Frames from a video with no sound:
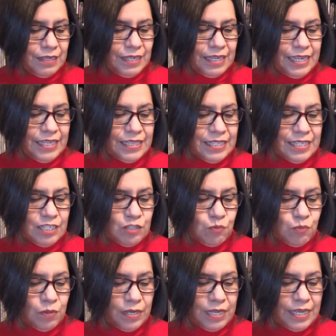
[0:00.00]
And this
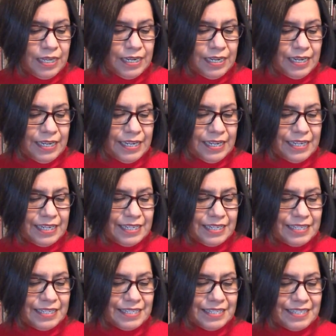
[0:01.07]
one
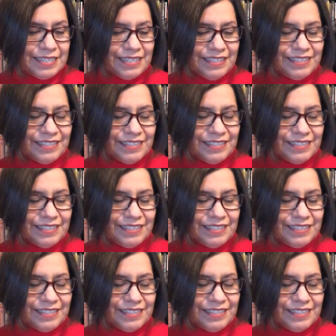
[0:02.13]
is